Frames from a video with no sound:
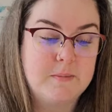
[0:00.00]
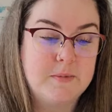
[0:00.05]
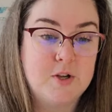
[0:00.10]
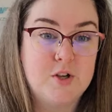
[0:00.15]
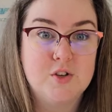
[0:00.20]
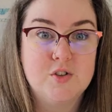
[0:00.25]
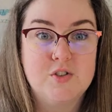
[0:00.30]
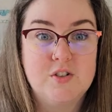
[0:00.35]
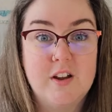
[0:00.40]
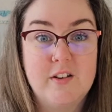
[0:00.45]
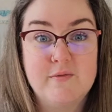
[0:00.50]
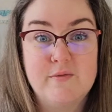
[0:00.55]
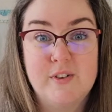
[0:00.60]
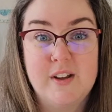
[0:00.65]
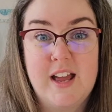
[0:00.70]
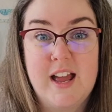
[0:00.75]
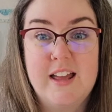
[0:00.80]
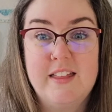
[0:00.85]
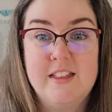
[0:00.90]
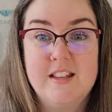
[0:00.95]
because don't
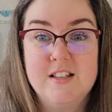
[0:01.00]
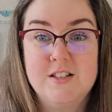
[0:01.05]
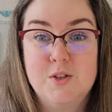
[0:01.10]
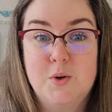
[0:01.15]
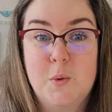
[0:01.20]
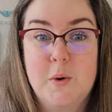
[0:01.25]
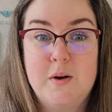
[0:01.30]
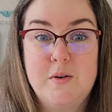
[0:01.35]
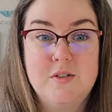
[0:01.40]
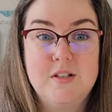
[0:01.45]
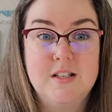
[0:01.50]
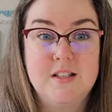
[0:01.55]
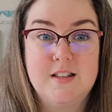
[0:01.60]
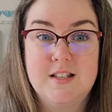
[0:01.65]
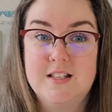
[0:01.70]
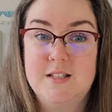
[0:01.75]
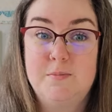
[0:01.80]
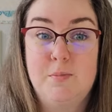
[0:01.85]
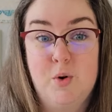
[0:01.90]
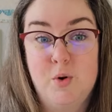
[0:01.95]
forget this quilt at
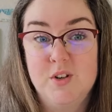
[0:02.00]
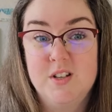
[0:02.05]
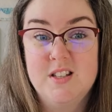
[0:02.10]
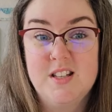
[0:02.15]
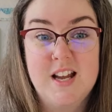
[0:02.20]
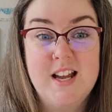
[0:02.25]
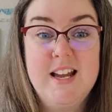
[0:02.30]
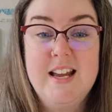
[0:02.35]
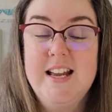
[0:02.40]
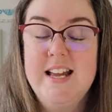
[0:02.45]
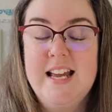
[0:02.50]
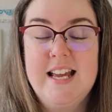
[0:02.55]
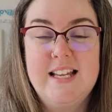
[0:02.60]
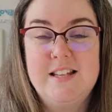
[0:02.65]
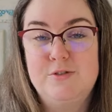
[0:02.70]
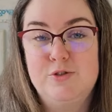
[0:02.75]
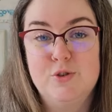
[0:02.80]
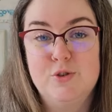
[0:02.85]
this point is